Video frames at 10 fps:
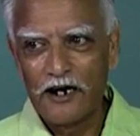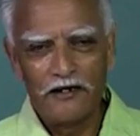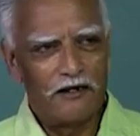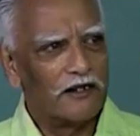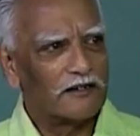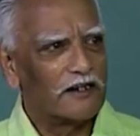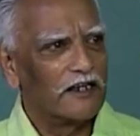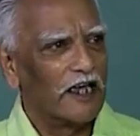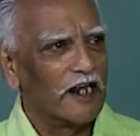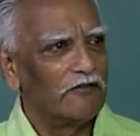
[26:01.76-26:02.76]

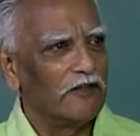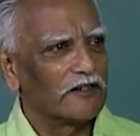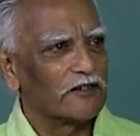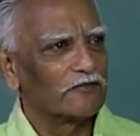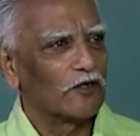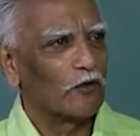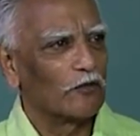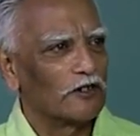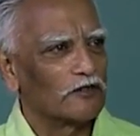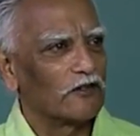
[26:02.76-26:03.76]
endlessly envious of the
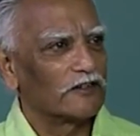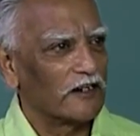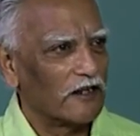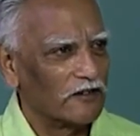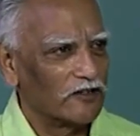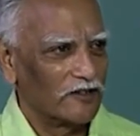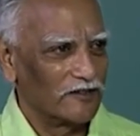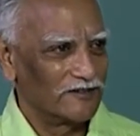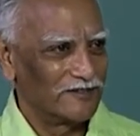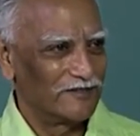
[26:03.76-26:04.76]
Romans for their culture,
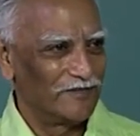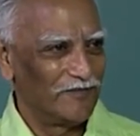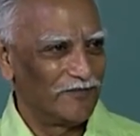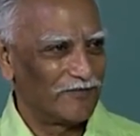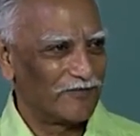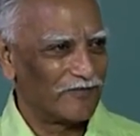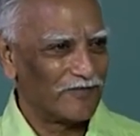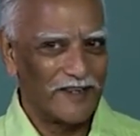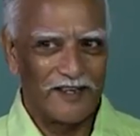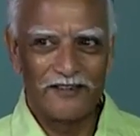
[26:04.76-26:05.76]

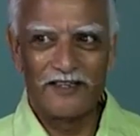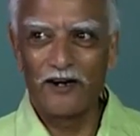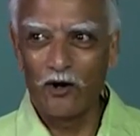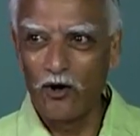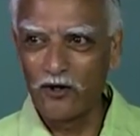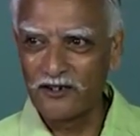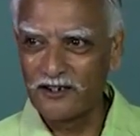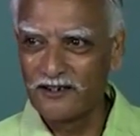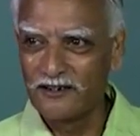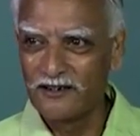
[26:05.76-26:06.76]
their laws,
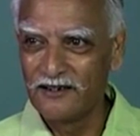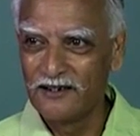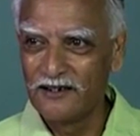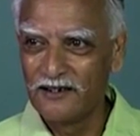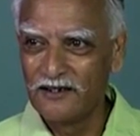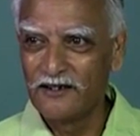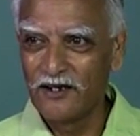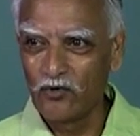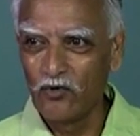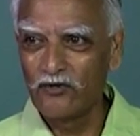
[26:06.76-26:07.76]

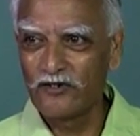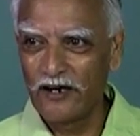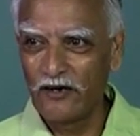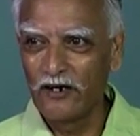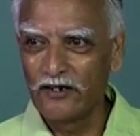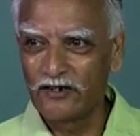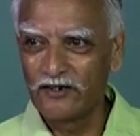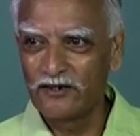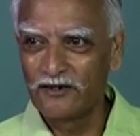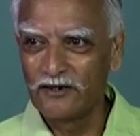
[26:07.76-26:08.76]
their rules,
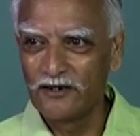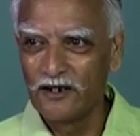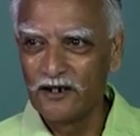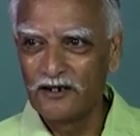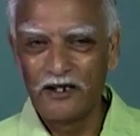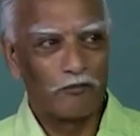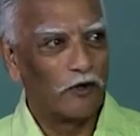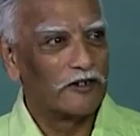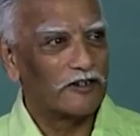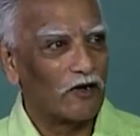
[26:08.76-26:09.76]
regulations, their
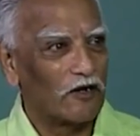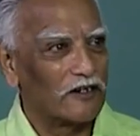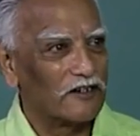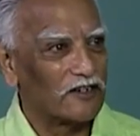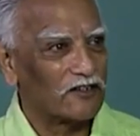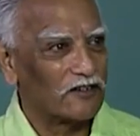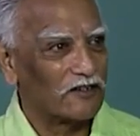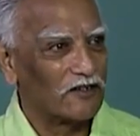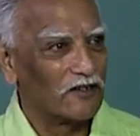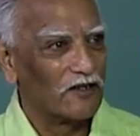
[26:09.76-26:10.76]
political organization.
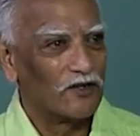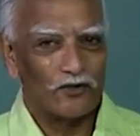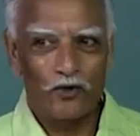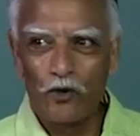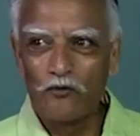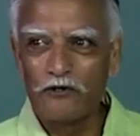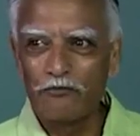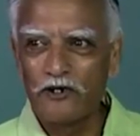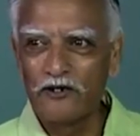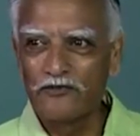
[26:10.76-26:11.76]
So over a
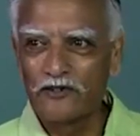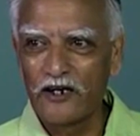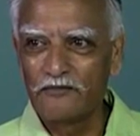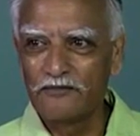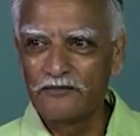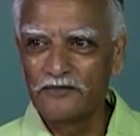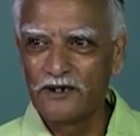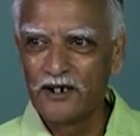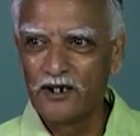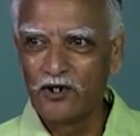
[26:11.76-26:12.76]
period of time
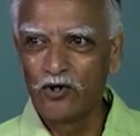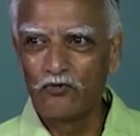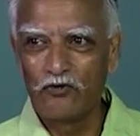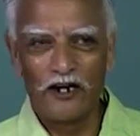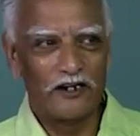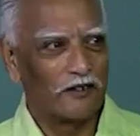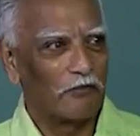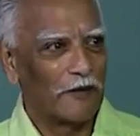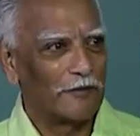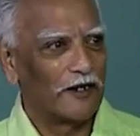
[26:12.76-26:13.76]
you find the
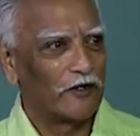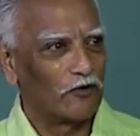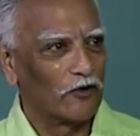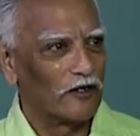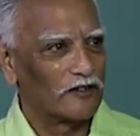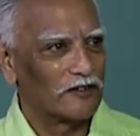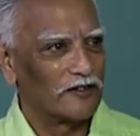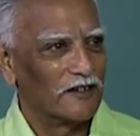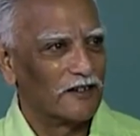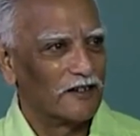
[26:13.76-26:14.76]
barbarian rulers
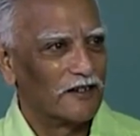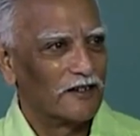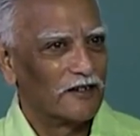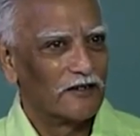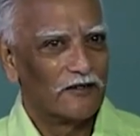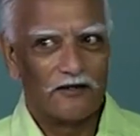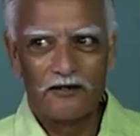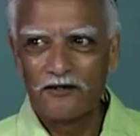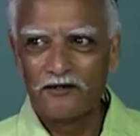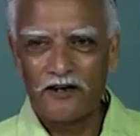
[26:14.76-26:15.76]

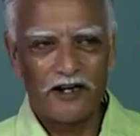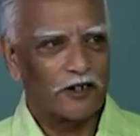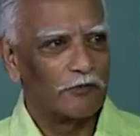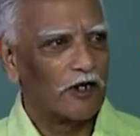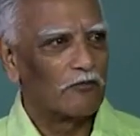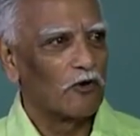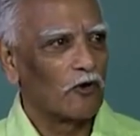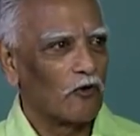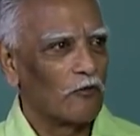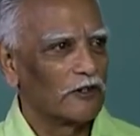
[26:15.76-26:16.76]
trying to become more
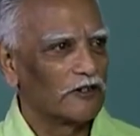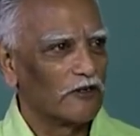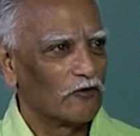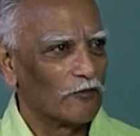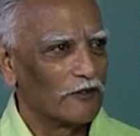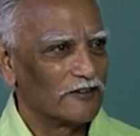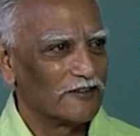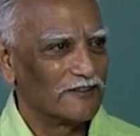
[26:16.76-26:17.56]
Roman than Romans.